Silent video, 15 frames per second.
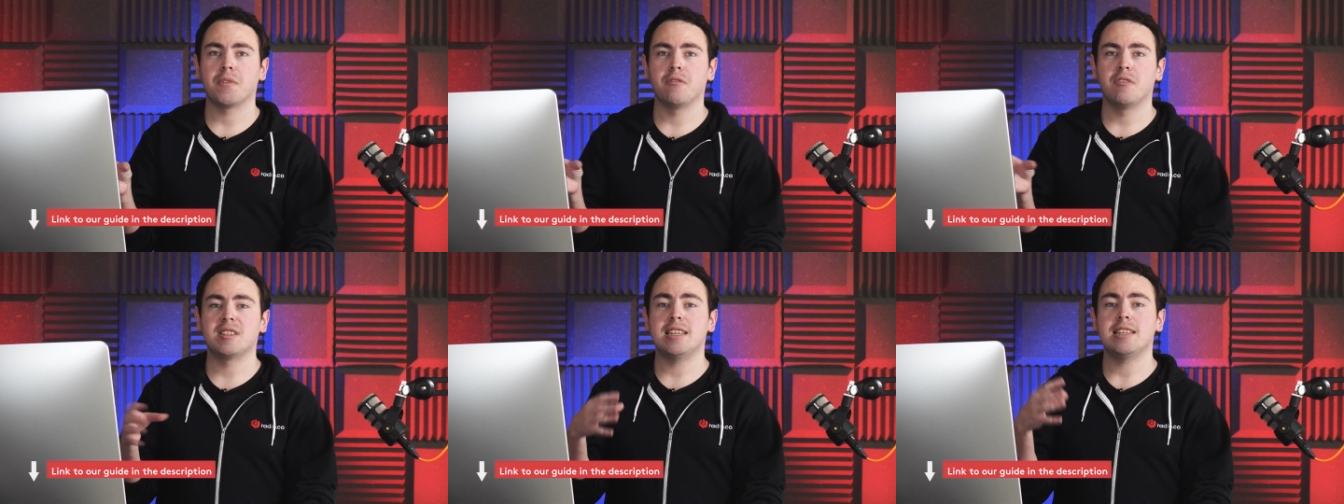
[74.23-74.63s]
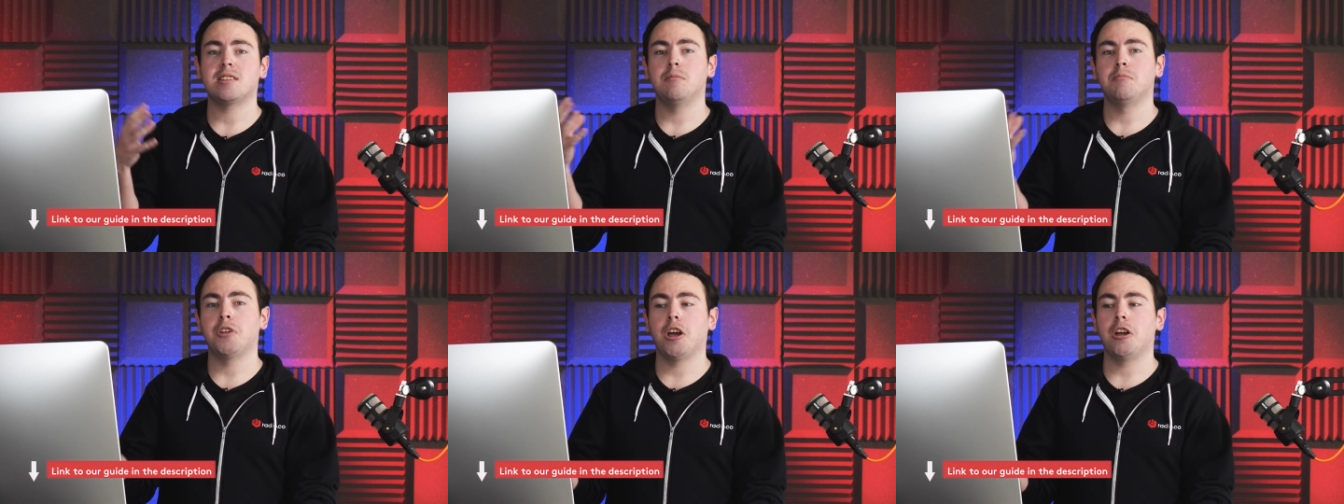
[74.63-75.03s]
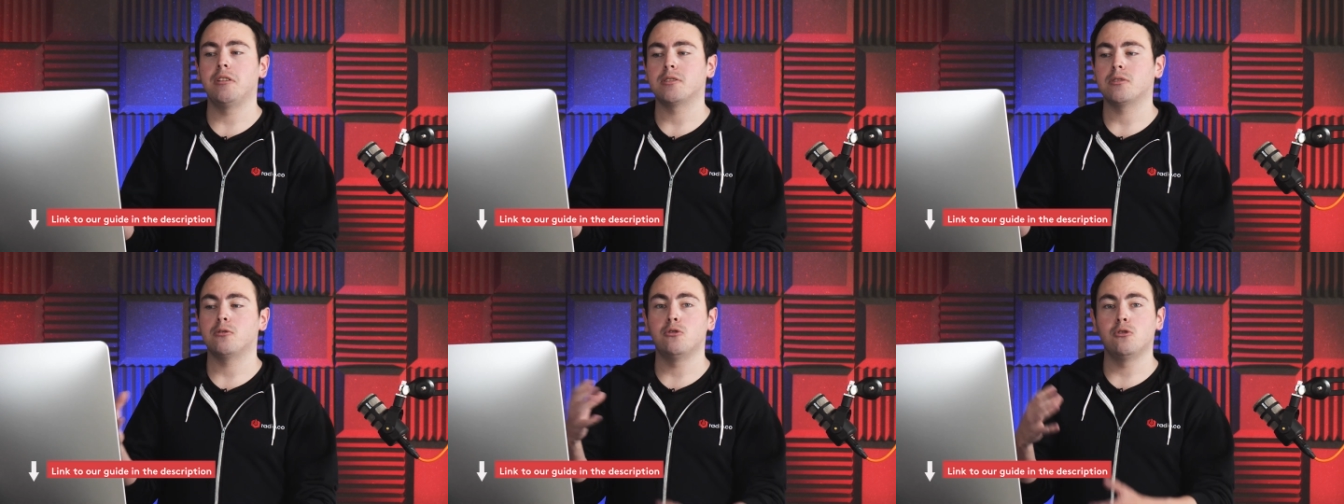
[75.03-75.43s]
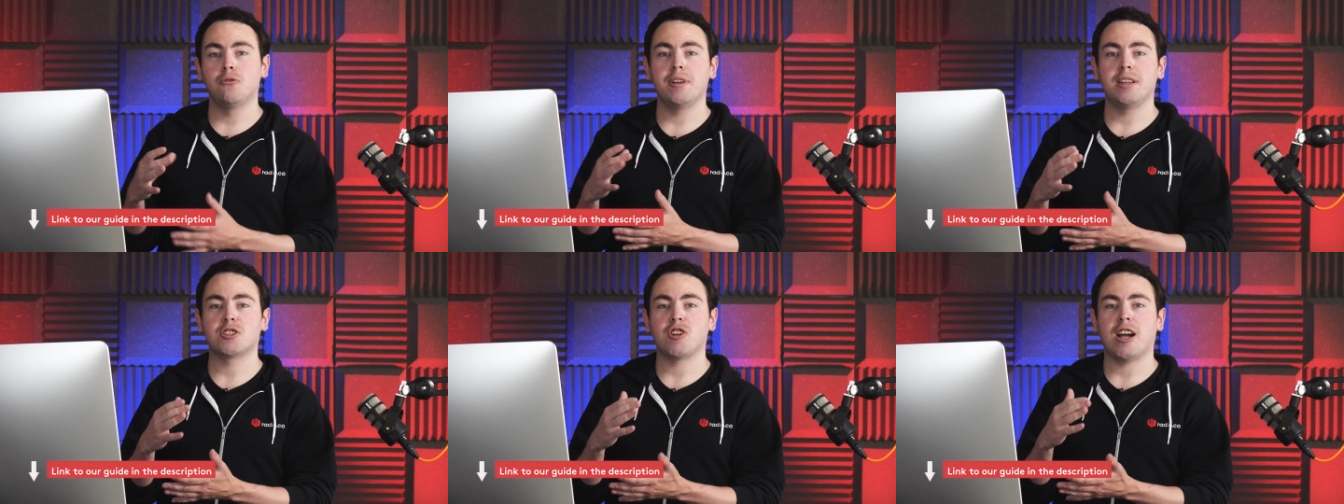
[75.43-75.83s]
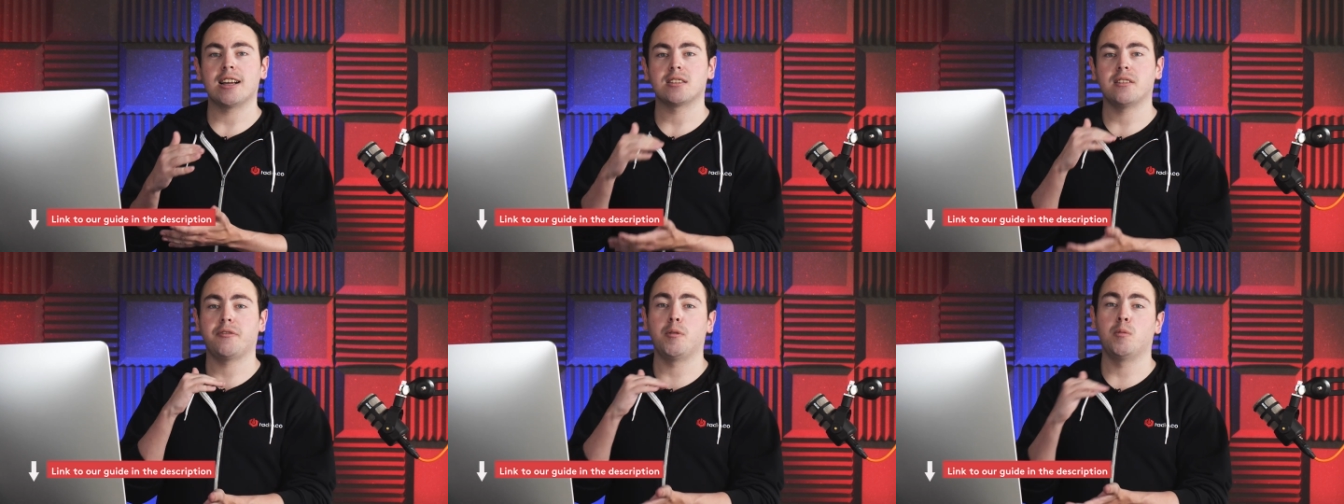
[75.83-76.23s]
the system knows all these
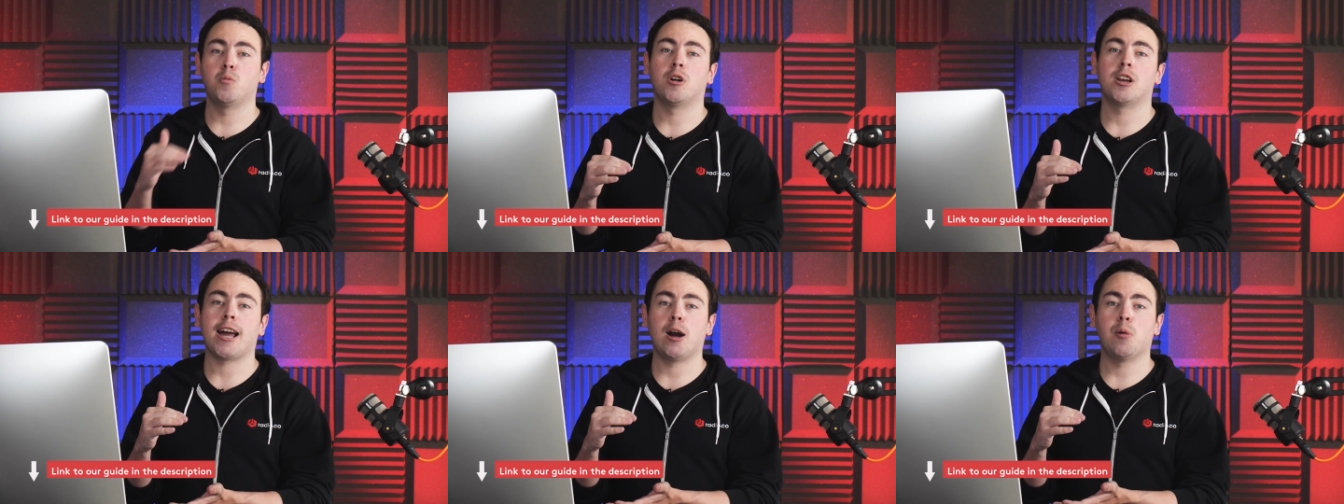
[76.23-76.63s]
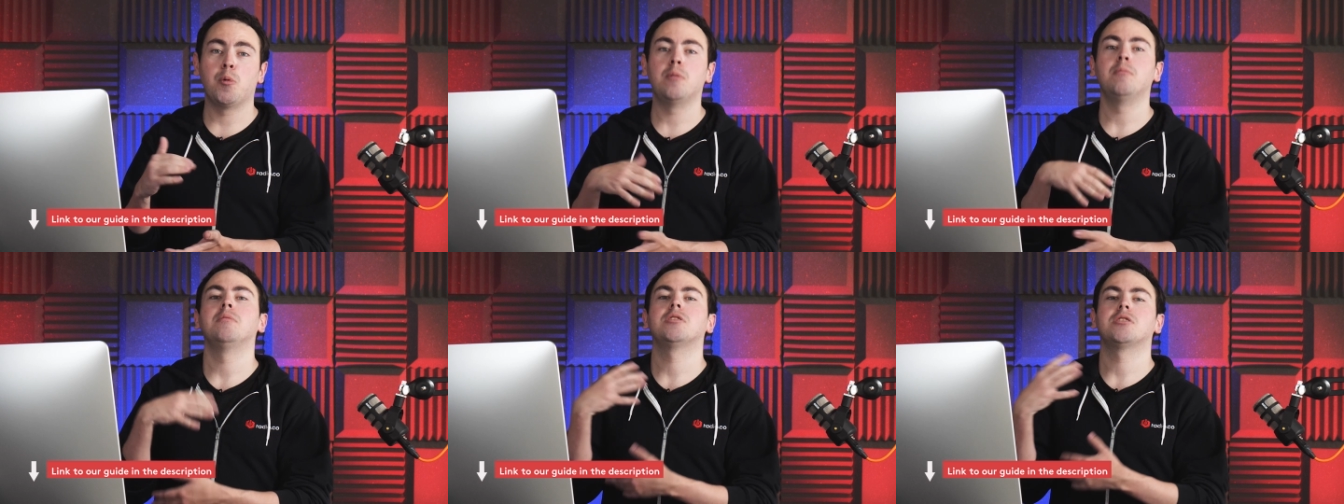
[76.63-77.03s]
tracks are from one album,